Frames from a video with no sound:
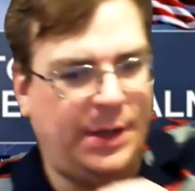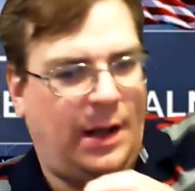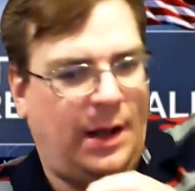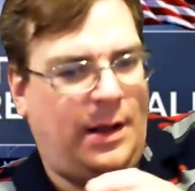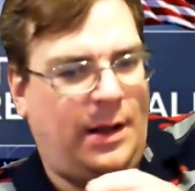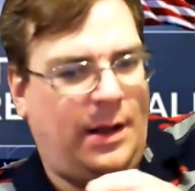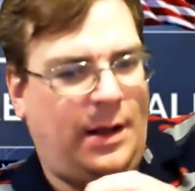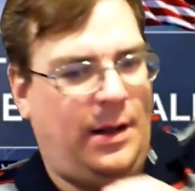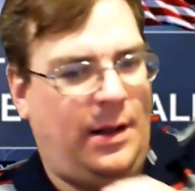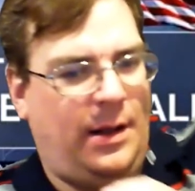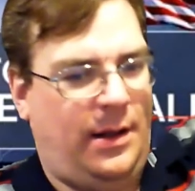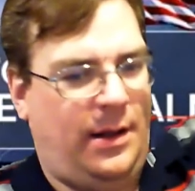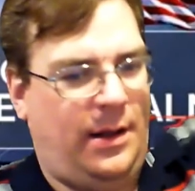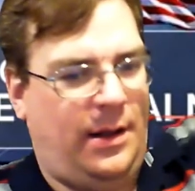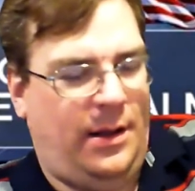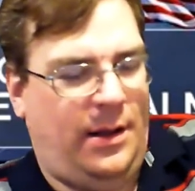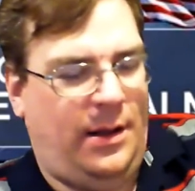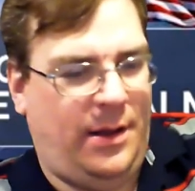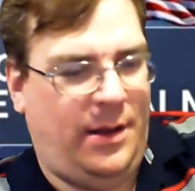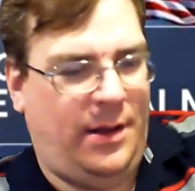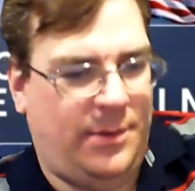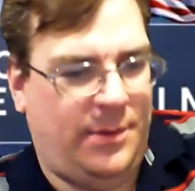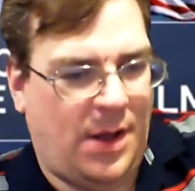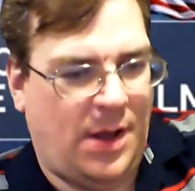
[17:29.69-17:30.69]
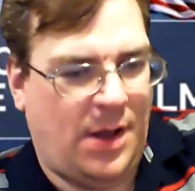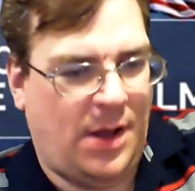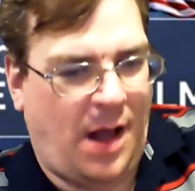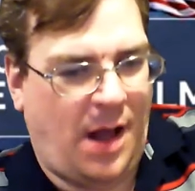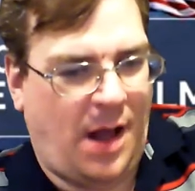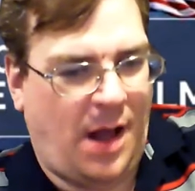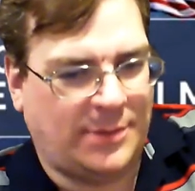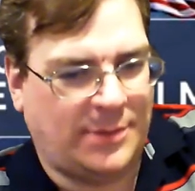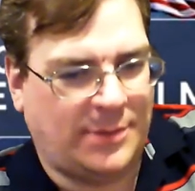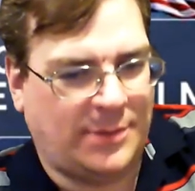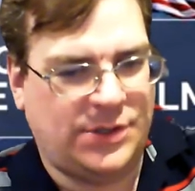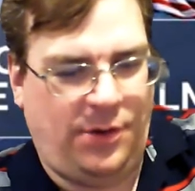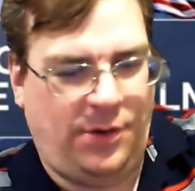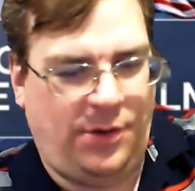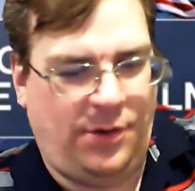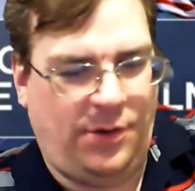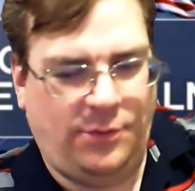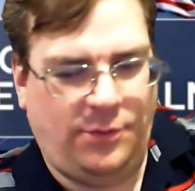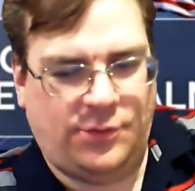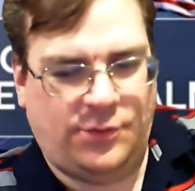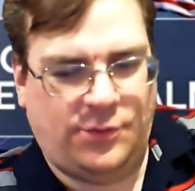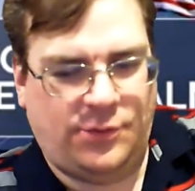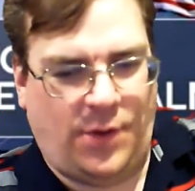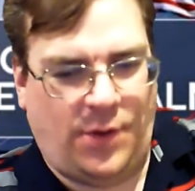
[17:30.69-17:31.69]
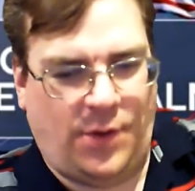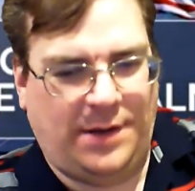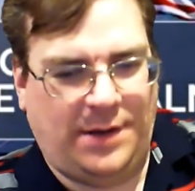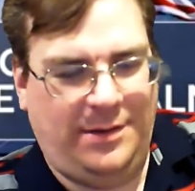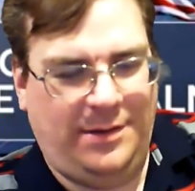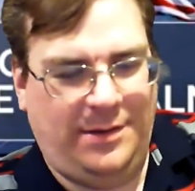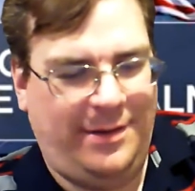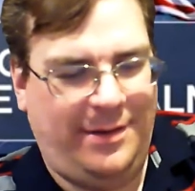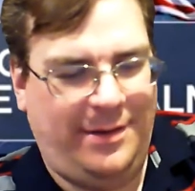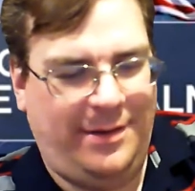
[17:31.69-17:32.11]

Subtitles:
I'm still going.